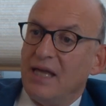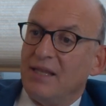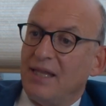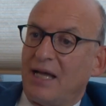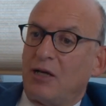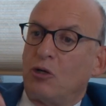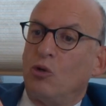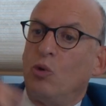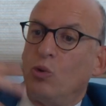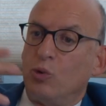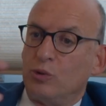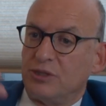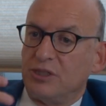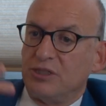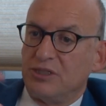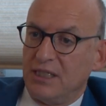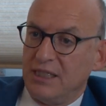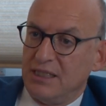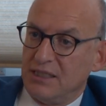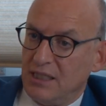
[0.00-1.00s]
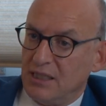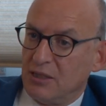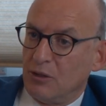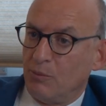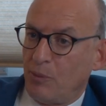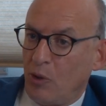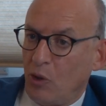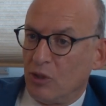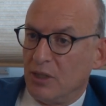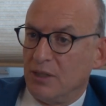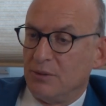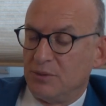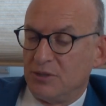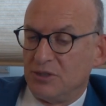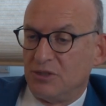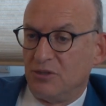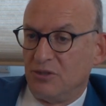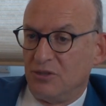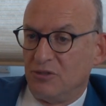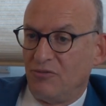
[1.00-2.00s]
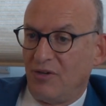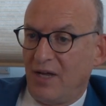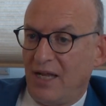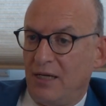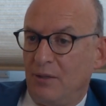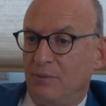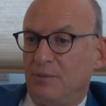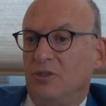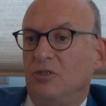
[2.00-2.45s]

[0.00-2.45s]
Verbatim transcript: that causes these little polyps to develop.